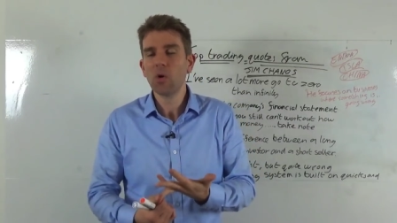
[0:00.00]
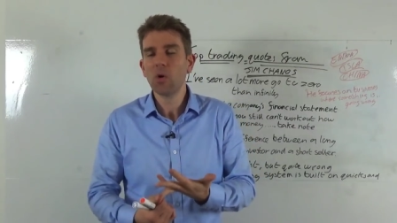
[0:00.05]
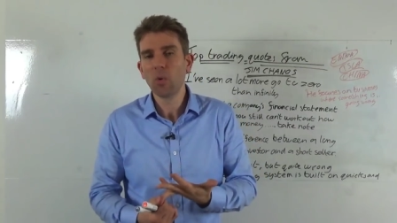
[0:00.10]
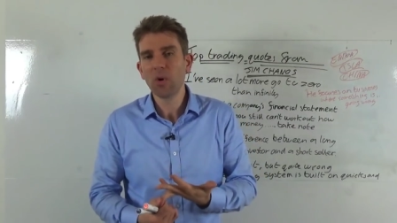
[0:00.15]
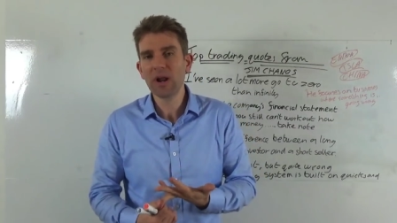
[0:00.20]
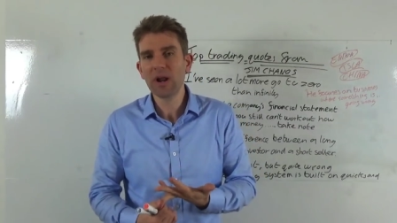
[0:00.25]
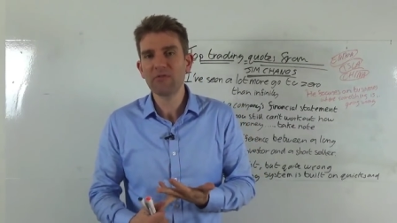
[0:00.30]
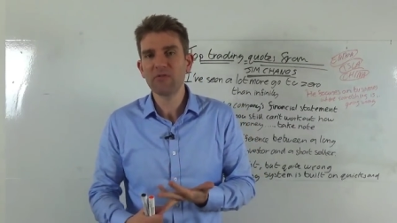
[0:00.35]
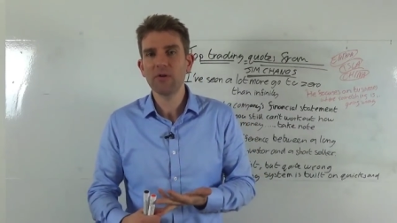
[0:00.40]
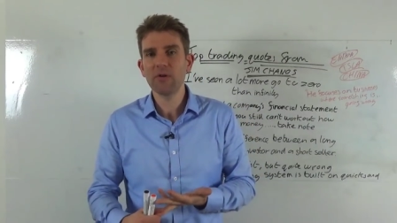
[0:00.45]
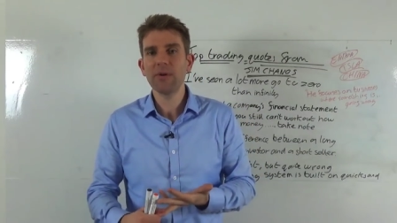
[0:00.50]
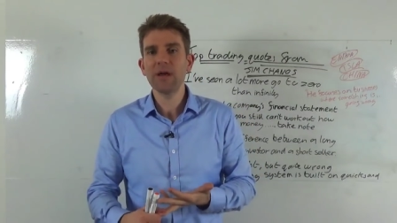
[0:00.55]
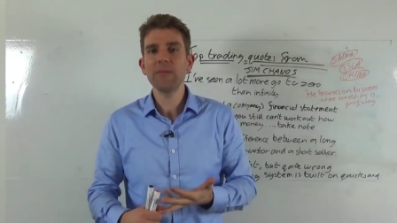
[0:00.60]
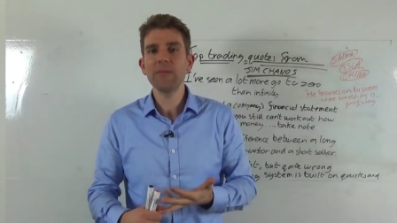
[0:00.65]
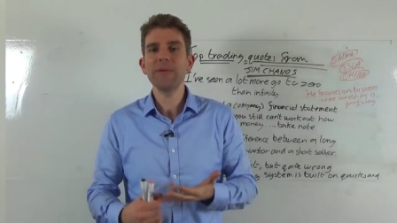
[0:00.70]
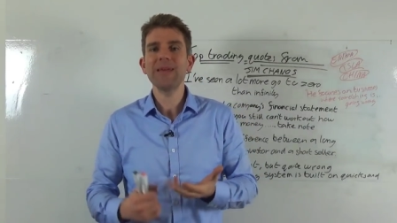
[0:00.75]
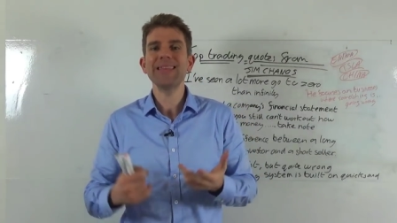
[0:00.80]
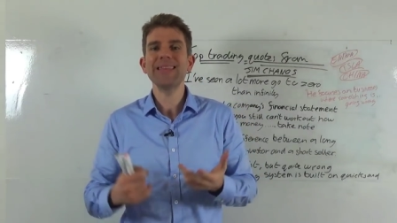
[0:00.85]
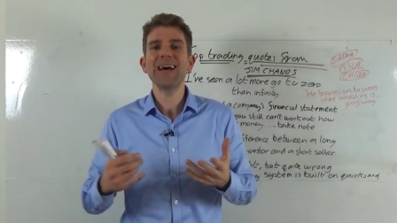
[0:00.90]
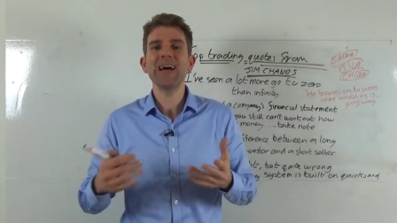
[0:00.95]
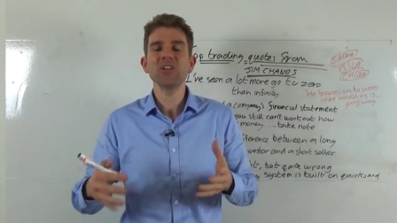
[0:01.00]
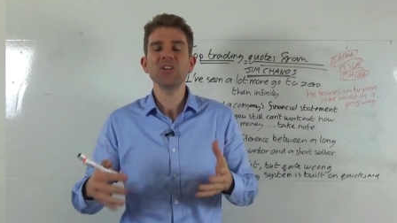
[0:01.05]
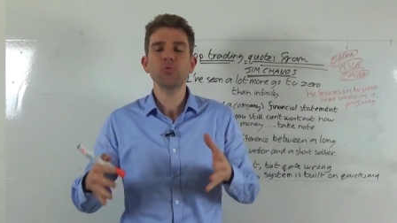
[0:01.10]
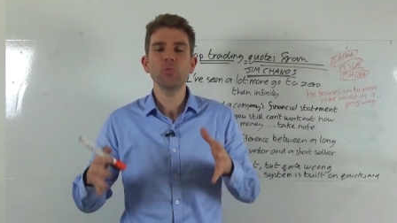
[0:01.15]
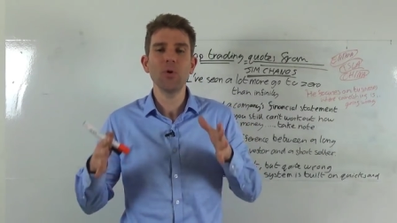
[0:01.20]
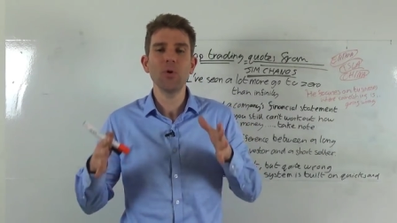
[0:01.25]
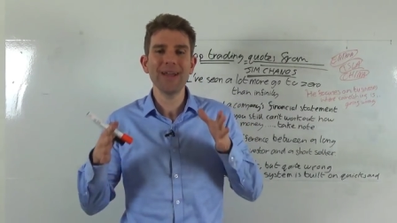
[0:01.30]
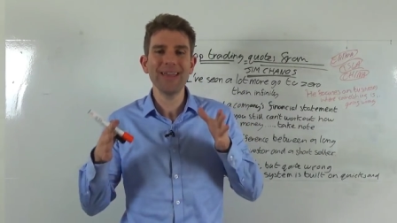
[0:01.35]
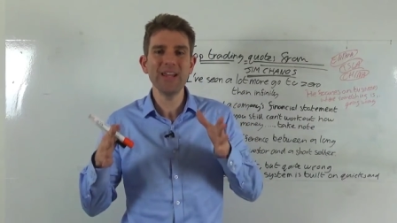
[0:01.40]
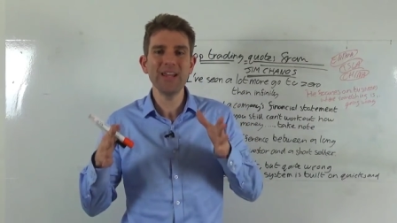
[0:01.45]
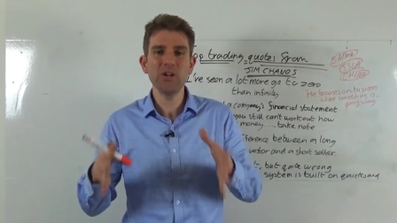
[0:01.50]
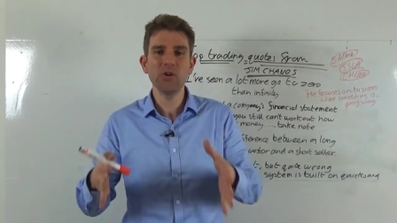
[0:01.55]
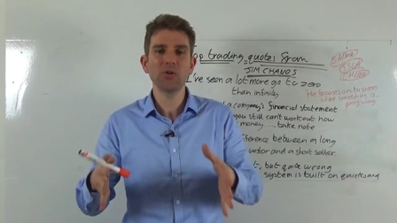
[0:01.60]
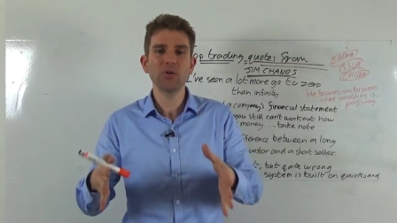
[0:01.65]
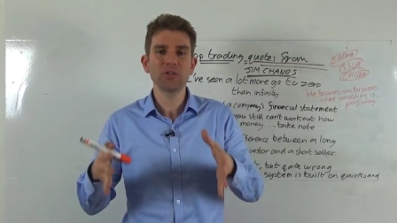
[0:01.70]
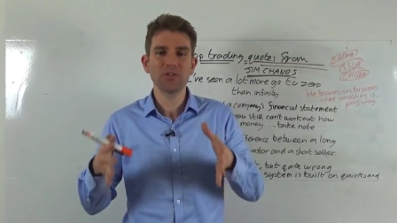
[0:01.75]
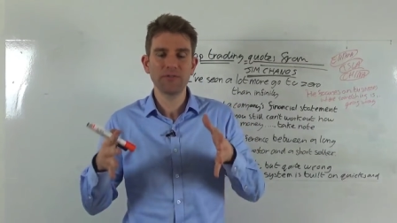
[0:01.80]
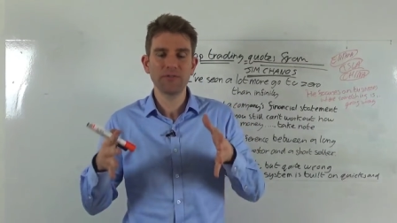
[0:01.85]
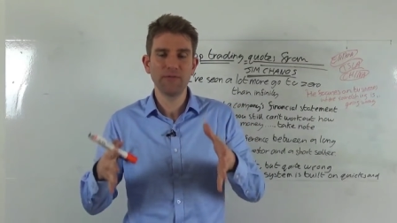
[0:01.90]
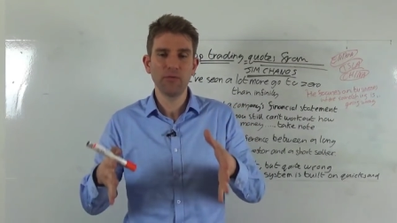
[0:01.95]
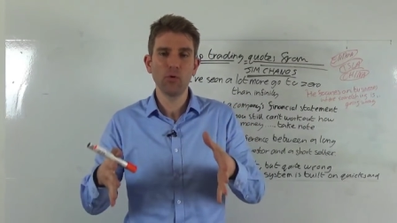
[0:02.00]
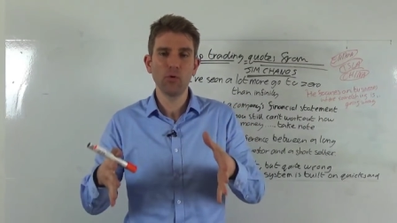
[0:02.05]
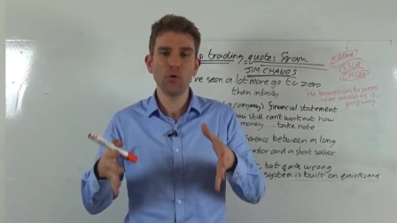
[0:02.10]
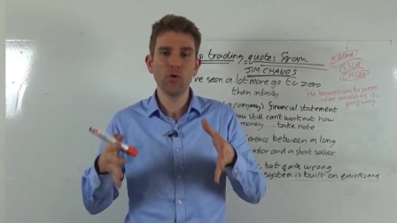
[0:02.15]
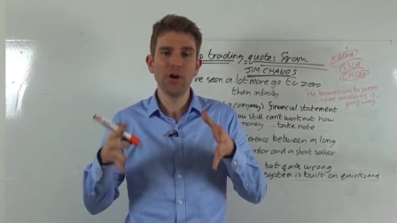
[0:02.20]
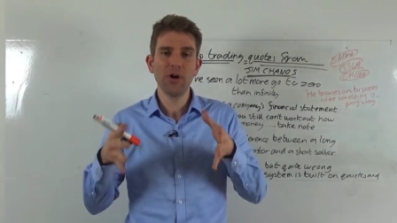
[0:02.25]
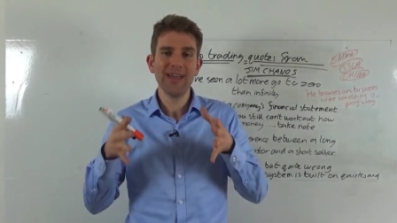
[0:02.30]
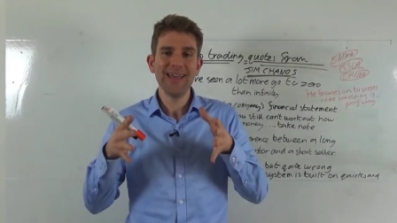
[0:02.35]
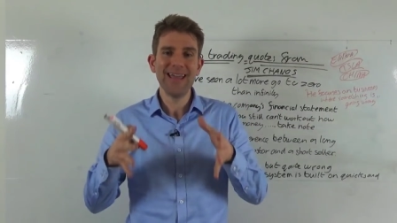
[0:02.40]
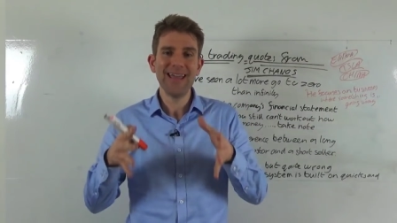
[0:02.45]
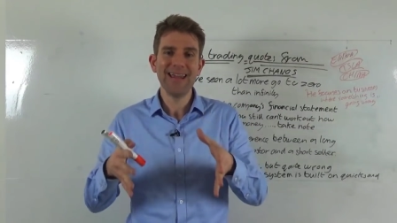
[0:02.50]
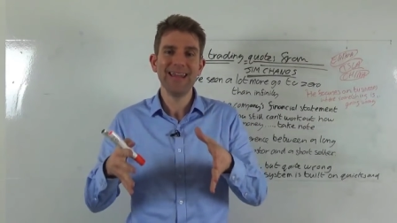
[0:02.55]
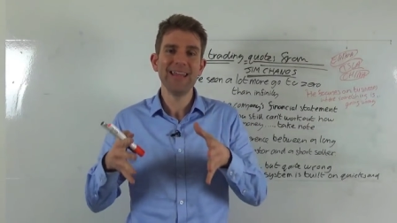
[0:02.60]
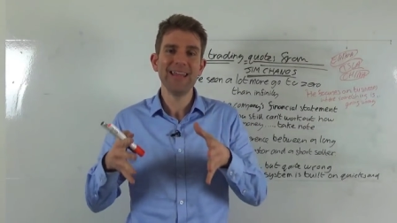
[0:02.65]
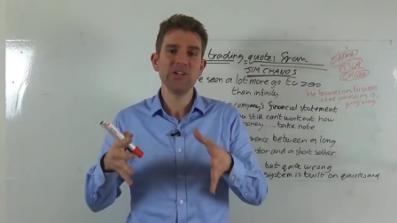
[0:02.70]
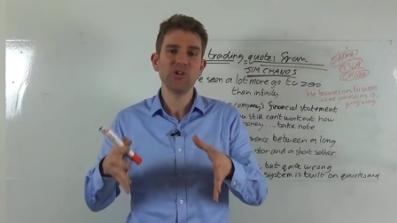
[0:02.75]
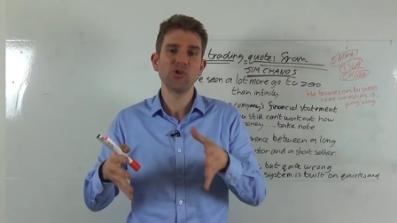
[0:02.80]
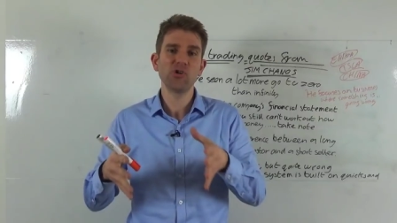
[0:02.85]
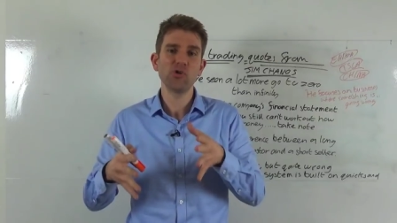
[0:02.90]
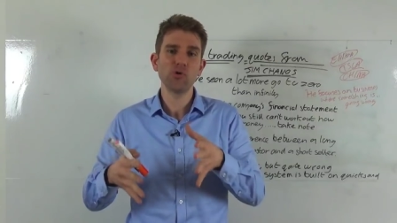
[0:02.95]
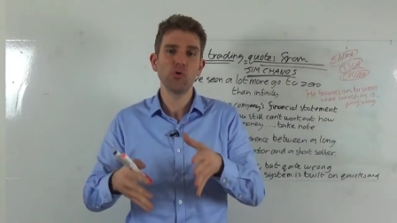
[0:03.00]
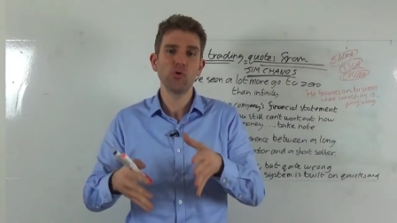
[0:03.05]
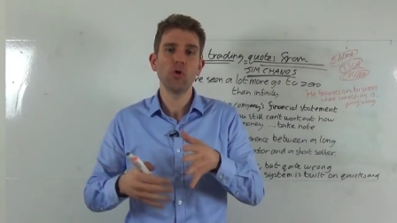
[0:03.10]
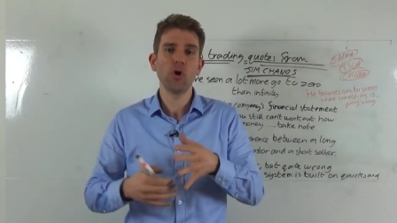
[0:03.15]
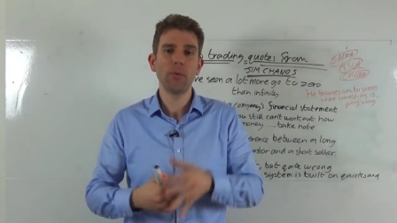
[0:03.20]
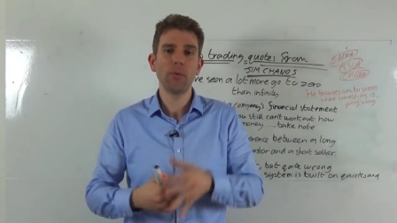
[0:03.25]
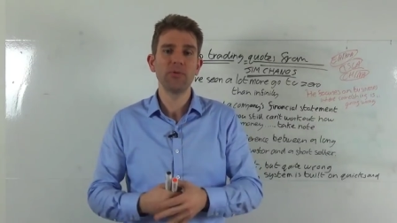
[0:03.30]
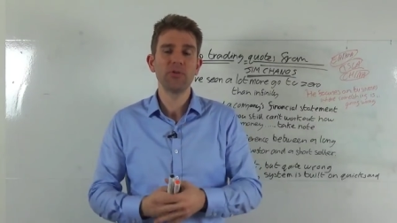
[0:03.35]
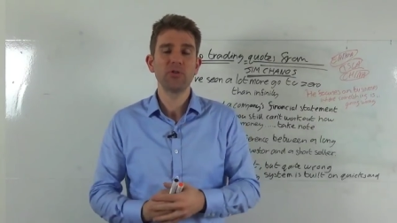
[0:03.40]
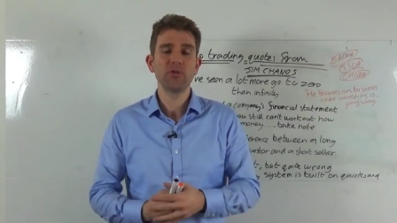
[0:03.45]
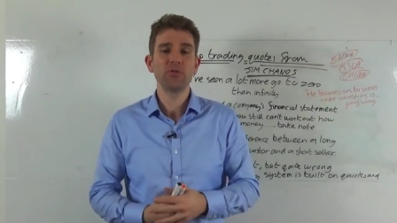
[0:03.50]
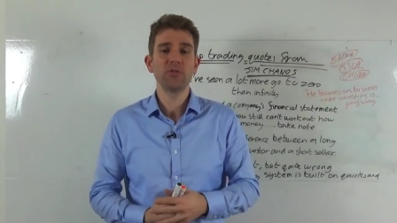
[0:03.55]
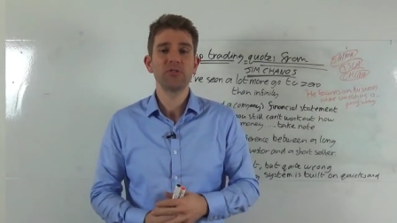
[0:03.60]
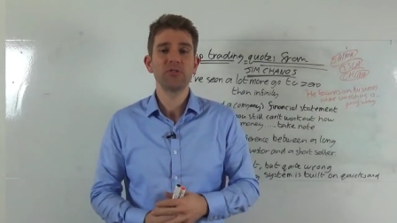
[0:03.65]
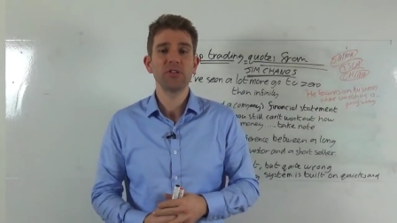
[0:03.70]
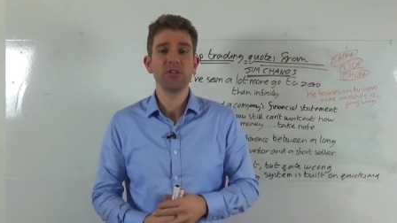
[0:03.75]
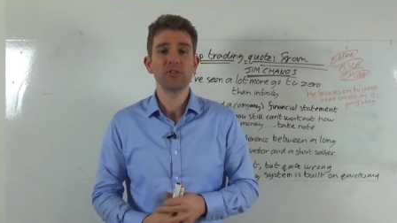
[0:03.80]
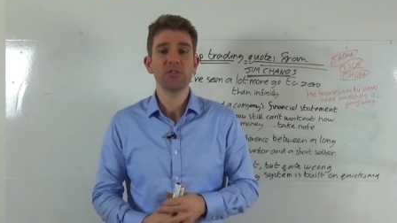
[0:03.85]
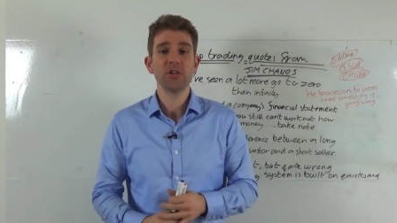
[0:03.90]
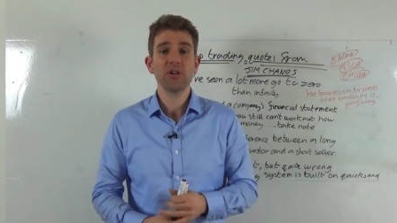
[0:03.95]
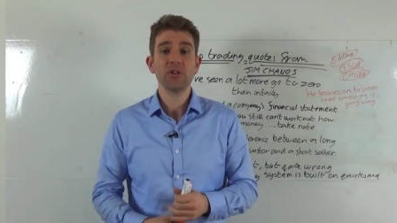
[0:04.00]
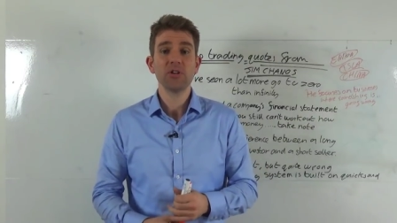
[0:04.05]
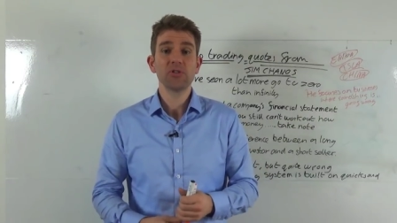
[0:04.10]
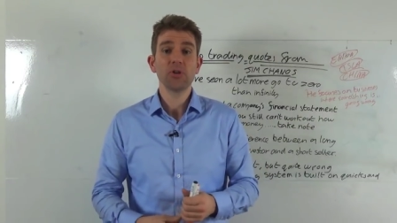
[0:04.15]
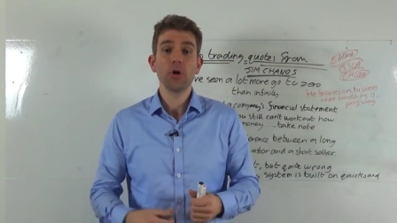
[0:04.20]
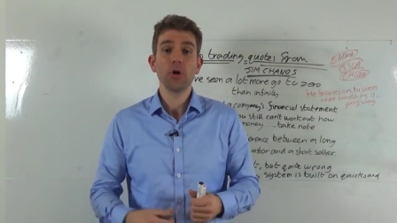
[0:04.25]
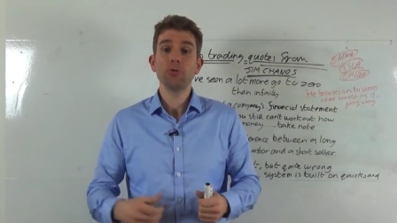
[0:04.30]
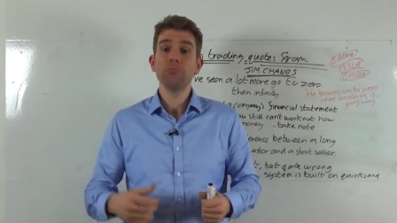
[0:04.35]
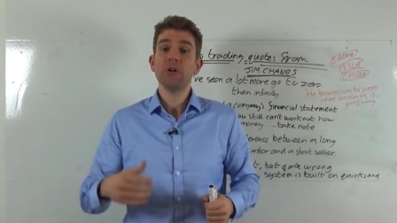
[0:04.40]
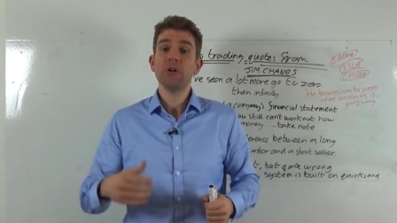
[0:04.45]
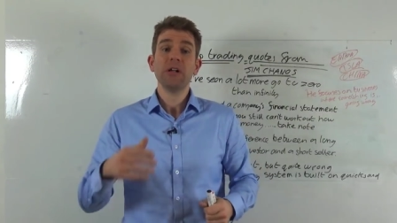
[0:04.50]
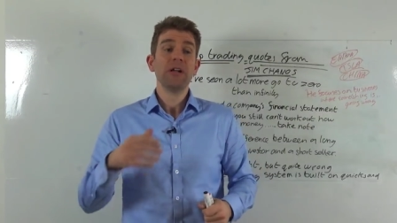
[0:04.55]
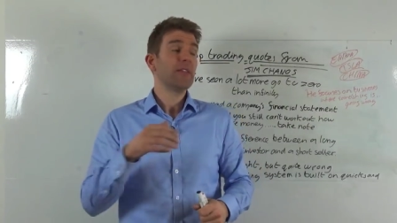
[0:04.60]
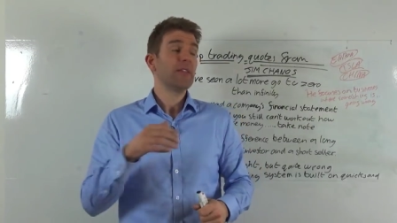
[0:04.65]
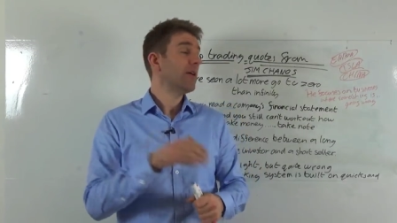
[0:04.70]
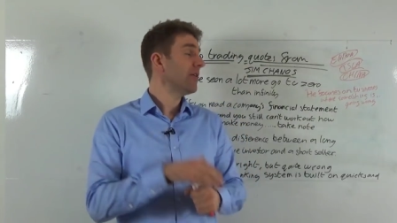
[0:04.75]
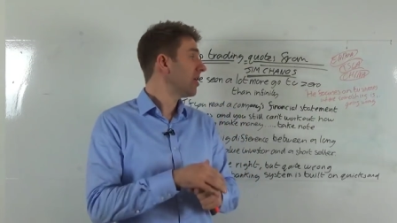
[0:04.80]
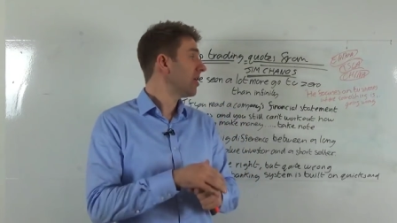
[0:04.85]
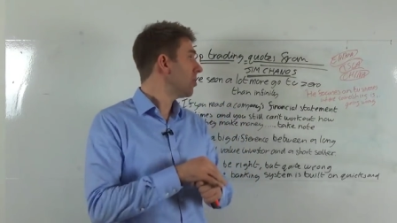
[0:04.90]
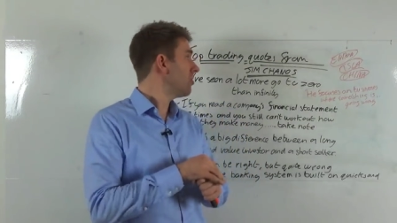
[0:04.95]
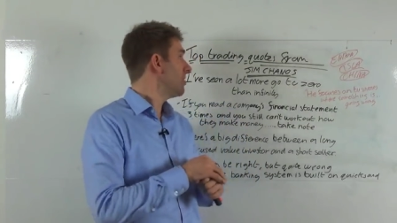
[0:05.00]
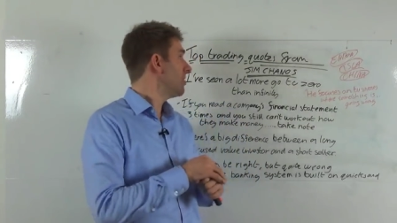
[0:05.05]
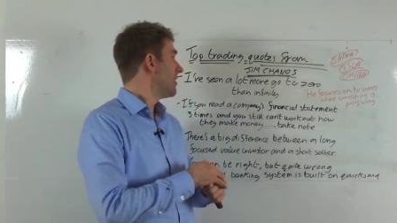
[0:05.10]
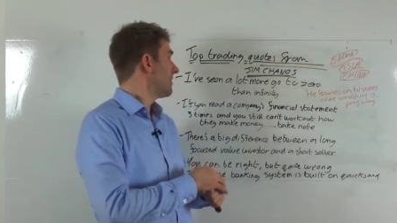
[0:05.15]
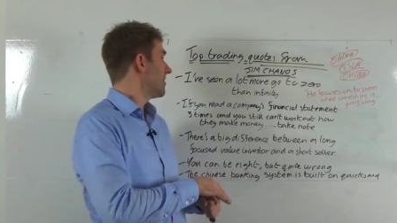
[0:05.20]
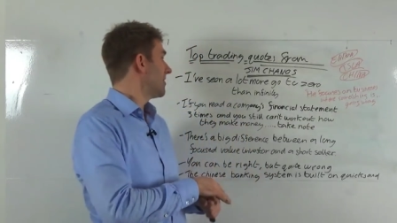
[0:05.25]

Whatever it may be, that's what he looks for in his short opportunities. So there you go.